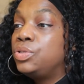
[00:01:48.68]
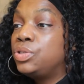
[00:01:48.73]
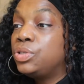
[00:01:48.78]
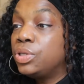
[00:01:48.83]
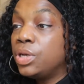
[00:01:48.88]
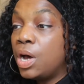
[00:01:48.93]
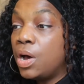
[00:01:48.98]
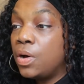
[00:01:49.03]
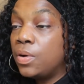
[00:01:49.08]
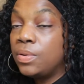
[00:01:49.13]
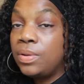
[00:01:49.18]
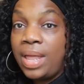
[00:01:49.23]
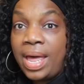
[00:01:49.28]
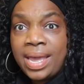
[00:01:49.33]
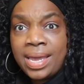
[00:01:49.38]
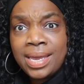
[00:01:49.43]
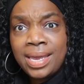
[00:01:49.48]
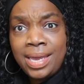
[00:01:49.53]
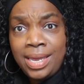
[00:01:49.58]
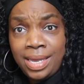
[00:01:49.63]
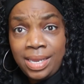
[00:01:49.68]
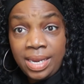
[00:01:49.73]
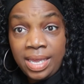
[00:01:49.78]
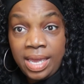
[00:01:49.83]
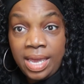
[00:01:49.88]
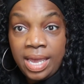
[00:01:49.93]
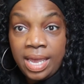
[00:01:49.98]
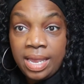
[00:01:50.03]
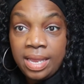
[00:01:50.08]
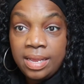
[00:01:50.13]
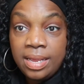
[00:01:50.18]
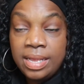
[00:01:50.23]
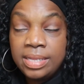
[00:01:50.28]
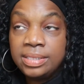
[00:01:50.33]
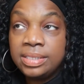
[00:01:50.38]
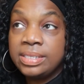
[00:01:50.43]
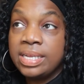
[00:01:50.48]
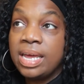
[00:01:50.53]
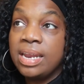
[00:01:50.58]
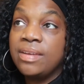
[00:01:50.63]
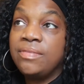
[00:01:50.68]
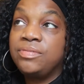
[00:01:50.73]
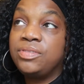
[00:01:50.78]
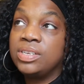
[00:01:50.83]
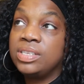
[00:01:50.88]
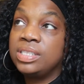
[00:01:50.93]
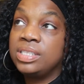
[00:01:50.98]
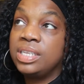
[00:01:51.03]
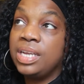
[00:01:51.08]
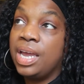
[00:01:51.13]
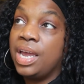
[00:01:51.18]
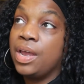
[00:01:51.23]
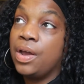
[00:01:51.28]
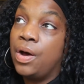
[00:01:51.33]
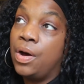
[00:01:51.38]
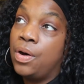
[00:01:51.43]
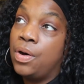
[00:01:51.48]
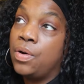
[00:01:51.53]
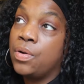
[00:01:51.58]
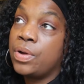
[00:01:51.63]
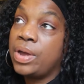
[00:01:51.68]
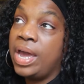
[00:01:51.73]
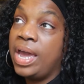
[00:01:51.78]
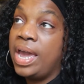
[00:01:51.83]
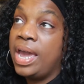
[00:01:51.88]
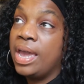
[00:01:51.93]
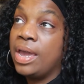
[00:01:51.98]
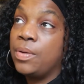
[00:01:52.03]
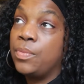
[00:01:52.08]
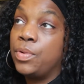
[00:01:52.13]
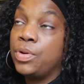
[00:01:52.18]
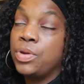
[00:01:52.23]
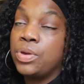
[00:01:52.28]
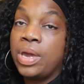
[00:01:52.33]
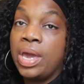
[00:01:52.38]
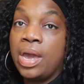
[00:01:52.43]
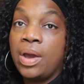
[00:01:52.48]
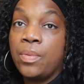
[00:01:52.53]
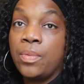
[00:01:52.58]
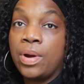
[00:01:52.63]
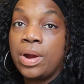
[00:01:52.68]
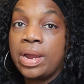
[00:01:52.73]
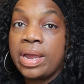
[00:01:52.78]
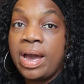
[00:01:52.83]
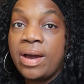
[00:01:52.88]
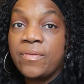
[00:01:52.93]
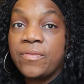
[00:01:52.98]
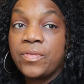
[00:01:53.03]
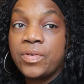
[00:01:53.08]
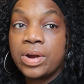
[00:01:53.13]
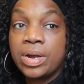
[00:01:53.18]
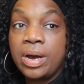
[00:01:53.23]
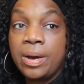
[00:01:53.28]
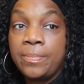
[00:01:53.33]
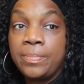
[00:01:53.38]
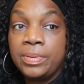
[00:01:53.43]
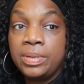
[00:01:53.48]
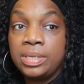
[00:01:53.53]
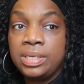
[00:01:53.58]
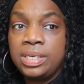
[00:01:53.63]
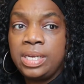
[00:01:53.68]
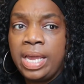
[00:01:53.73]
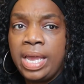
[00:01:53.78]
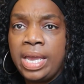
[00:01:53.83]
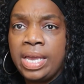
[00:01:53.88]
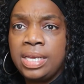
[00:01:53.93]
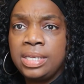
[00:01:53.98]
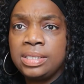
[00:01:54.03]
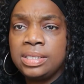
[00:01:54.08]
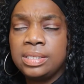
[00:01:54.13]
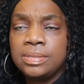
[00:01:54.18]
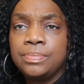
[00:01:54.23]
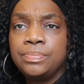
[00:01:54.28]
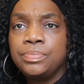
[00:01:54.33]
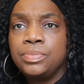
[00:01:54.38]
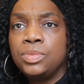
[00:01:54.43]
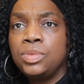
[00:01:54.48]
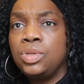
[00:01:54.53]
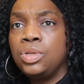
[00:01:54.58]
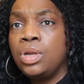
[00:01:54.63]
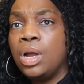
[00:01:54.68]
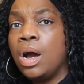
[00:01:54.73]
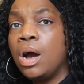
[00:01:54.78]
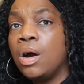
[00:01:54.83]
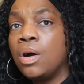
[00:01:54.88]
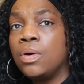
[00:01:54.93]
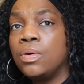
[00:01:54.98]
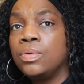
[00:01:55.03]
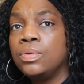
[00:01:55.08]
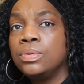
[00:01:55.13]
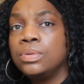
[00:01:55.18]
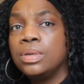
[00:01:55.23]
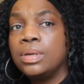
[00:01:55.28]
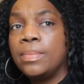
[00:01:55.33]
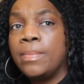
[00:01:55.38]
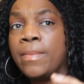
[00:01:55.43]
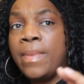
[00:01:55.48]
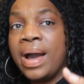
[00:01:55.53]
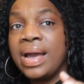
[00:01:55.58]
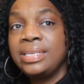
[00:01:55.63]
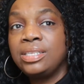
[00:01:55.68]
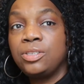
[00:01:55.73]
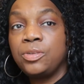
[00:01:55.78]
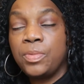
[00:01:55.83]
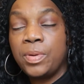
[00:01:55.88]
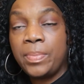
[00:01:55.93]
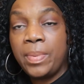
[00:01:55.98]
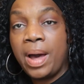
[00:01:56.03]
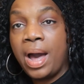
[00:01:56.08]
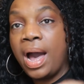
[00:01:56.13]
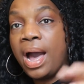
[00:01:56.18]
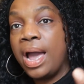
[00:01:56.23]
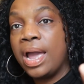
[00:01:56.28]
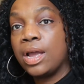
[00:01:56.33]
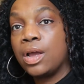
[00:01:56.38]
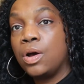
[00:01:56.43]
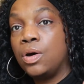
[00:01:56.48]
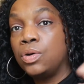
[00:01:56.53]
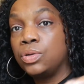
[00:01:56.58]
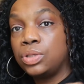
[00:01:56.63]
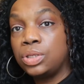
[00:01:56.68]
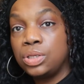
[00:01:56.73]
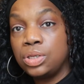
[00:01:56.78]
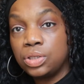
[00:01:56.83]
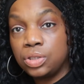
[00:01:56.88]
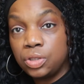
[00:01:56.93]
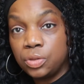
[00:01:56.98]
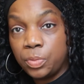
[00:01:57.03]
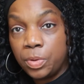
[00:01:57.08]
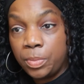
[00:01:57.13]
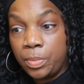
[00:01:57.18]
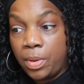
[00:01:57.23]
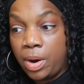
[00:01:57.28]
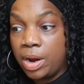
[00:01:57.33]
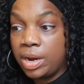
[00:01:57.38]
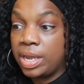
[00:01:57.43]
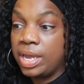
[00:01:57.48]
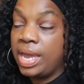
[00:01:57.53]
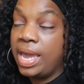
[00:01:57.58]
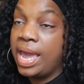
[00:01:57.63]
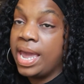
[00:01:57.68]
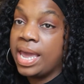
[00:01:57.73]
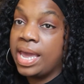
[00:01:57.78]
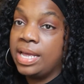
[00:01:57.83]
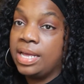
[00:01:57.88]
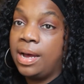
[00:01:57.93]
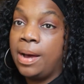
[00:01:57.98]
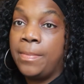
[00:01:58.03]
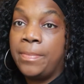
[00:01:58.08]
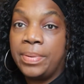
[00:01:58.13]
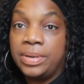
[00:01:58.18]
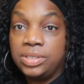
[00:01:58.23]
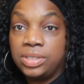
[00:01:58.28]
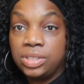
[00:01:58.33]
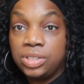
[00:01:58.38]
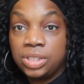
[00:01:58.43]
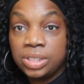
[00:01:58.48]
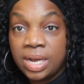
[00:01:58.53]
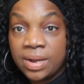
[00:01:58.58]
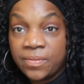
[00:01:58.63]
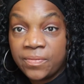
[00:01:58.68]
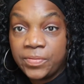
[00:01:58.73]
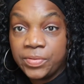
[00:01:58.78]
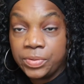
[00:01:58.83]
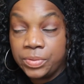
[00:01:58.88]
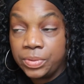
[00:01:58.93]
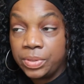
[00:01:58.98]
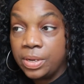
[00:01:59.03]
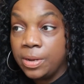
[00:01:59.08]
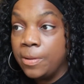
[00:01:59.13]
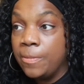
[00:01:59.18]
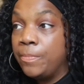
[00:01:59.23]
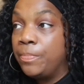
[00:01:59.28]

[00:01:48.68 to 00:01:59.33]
So, like an idiot, instead of just saying, oh, okay, well, you can't work out for a couple of days, no, my stupid behind goes to the supermarket and get a bunch of junk food.